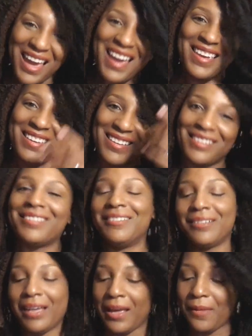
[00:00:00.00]
Yeah,
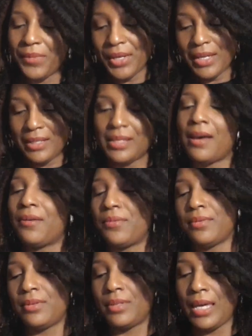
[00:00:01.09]
okay. So
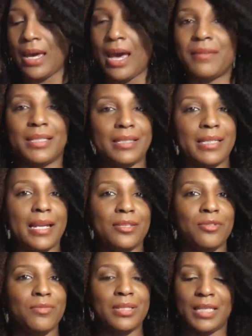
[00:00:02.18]
yeah, I was excited
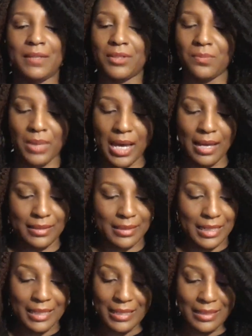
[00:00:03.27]
to receive this box,
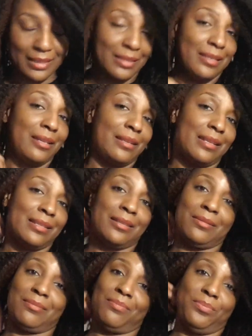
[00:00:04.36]
and this is this
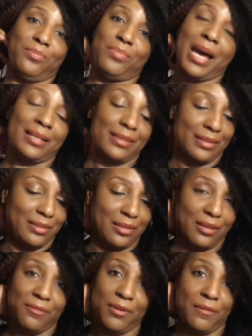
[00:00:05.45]
box is
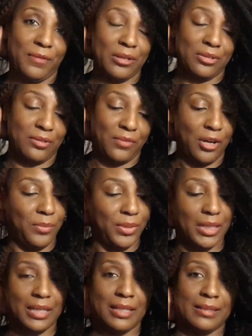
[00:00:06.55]
different. First of all,
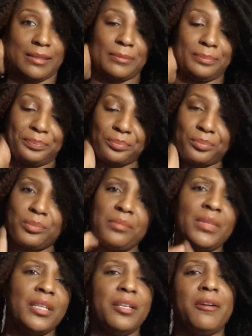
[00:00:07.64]
because
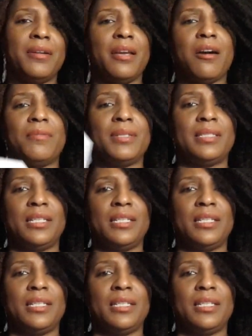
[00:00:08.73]
you know they always